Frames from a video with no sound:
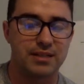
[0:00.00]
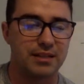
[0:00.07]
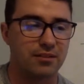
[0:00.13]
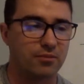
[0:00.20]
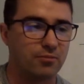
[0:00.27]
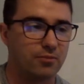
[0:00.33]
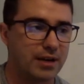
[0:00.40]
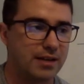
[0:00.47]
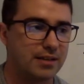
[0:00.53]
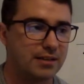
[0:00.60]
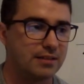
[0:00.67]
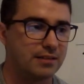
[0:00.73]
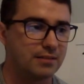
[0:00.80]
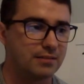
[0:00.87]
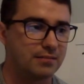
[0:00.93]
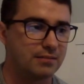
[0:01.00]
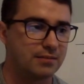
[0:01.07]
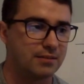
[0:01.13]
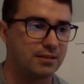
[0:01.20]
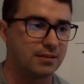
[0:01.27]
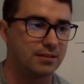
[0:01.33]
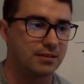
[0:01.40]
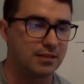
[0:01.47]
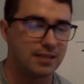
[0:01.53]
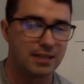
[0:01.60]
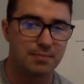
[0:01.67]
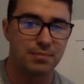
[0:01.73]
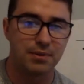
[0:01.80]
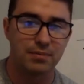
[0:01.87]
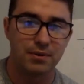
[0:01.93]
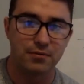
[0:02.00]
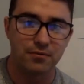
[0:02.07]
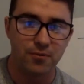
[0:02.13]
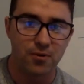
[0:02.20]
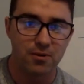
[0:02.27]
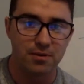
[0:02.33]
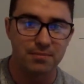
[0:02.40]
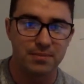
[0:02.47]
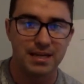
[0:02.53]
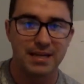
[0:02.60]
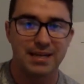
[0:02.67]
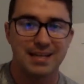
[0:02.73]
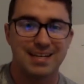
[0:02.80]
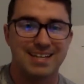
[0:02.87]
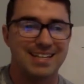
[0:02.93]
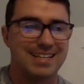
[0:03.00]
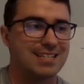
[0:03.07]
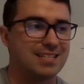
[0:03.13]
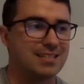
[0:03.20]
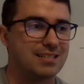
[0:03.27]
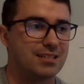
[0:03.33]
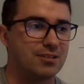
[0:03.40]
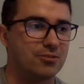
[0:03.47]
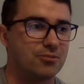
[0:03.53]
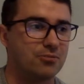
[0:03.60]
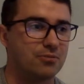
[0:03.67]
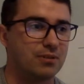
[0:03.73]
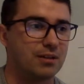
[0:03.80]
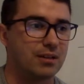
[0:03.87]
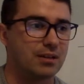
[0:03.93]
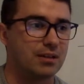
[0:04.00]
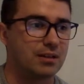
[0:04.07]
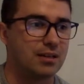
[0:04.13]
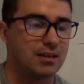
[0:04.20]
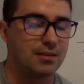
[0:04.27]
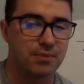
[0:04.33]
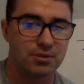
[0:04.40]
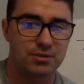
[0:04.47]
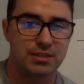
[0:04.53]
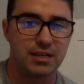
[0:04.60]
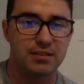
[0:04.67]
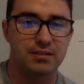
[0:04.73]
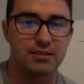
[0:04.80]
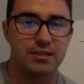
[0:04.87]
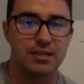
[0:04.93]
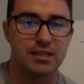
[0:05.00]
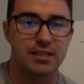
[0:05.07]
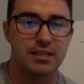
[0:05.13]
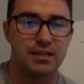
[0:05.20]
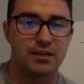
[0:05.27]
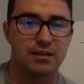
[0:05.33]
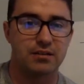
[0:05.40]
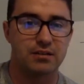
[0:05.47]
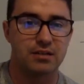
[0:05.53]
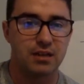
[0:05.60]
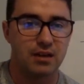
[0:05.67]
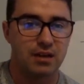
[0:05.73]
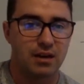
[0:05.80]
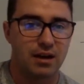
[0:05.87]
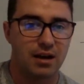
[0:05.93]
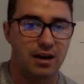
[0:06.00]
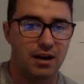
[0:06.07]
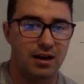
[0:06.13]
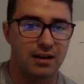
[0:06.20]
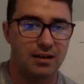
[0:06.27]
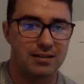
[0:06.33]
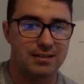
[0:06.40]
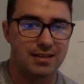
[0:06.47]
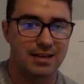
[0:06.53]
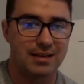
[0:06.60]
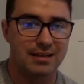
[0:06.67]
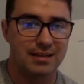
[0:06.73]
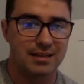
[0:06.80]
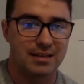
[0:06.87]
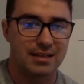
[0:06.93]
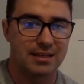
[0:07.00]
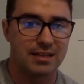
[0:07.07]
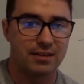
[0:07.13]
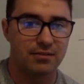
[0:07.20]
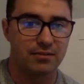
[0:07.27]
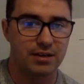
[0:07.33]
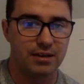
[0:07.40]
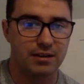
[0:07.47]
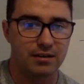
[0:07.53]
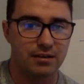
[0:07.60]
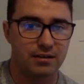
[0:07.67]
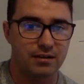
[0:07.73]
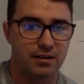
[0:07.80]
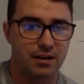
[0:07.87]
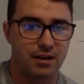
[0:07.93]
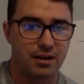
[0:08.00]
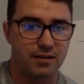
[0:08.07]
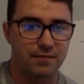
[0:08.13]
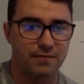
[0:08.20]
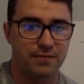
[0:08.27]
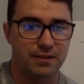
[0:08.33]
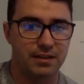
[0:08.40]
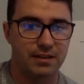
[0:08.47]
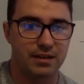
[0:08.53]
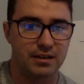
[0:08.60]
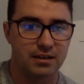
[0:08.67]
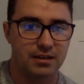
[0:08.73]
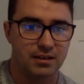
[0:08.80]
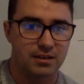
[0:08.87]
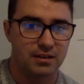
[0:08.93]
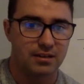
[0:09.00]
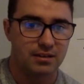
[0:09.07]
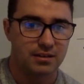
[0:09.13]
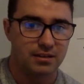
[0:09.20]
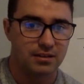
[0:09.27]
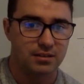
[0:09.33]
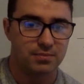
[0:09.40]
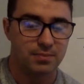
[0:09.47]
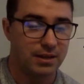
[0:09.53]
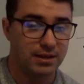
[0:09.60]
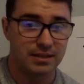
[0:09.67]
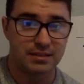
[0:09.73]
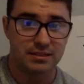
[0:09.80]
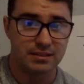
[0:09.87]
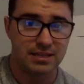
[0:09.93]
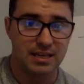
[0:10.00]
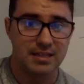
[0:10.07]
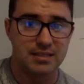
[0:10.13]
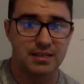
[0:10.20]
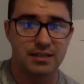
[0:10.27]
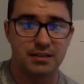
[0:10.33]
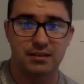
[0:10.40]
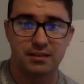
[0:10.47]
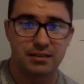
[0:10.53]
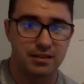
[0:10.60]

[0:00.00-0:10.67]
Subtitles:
And the way to keep them informed is to keep those sensory details, sight, hearing, feeling, smelling, tasting,